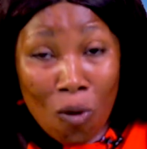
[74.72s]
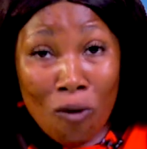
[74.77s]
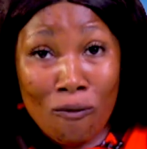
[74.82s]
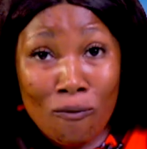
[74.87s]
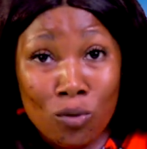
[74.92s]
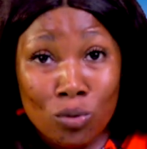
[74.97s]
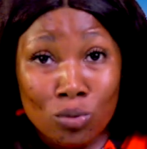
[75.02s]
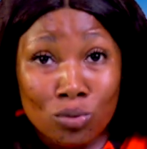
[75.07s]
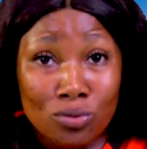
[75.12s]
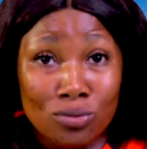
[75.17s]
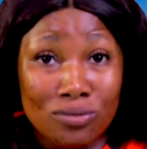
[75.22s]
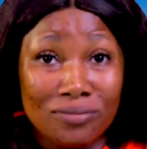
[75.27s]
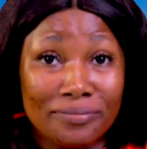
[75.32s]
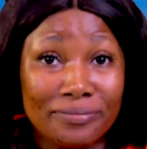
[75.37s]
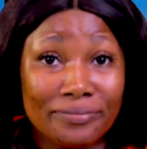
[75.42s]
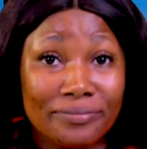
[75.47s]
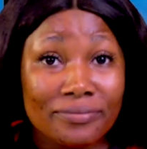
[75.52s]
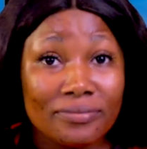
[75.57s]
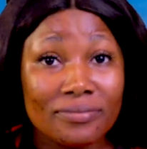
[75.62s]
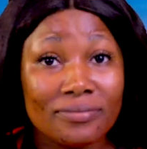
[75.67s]
come vote.
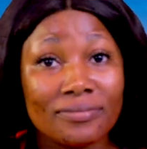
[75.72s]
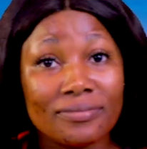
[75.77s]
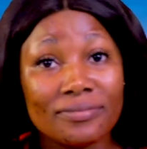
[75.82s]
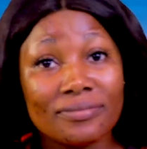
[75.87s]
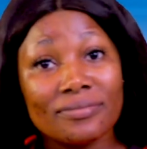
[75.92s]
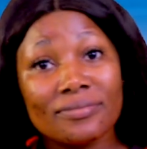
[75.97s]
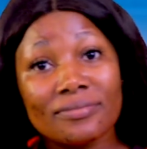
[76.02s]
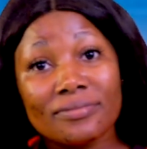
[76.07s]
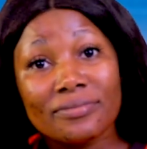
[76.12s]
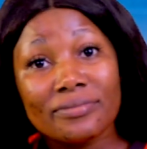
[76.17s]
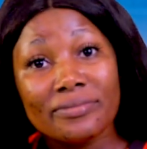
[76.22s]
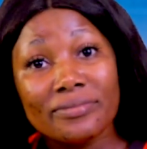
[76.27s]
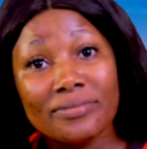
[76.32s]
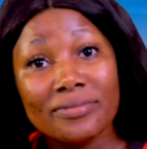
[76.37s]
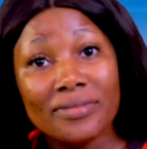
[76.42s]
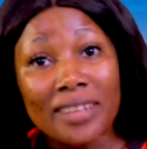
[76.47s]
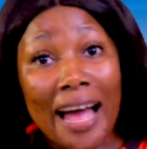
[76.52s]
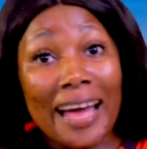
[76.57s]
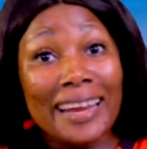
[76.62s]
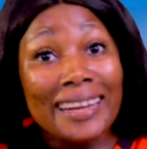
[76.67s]

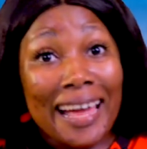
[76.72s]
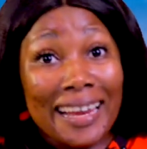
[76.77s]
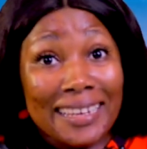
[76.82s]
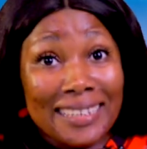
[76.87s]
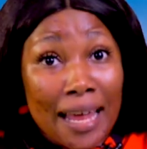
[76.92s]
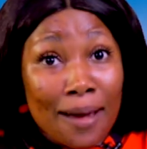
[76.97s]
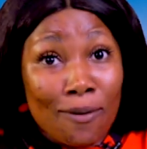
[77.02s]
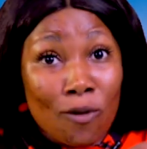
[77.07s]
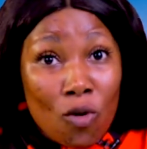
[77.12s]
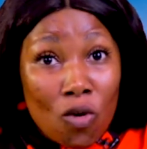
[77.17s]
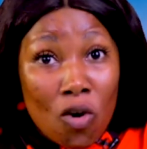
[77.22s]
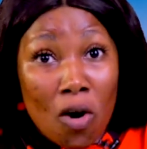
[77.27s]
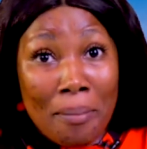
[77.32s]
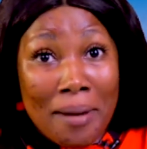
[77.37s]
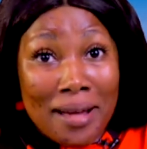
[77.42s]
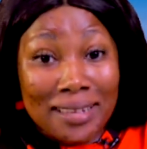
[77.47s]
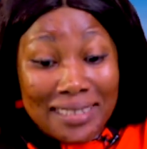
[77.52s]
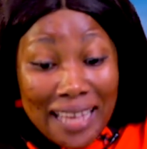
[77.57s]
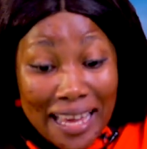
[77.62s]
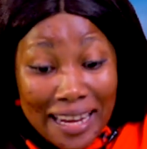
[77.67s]
And now them go come
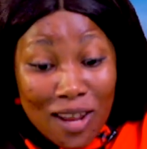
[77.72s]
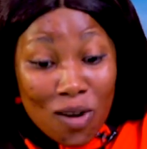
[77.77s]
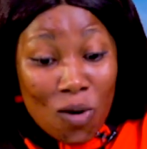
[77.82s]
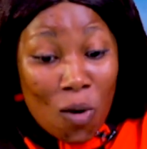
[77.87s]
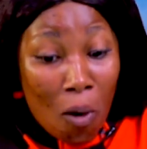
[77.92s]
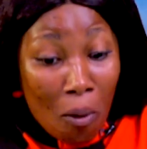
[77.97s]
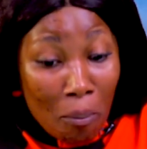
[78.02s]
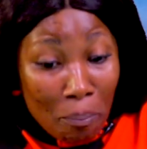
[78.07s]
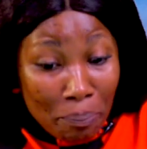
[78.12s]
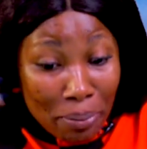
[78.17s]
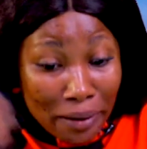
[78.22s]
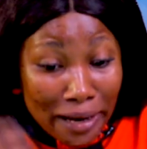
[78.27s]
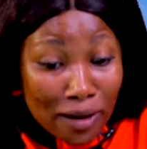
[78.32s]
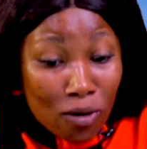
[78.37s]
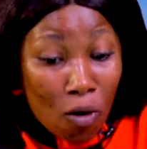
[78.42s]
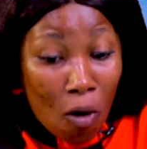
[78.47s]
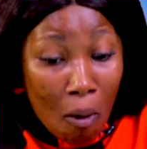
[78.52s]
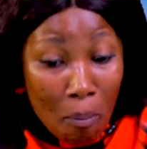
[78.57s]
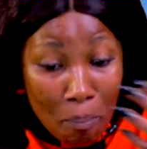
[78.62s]
outside, they complain.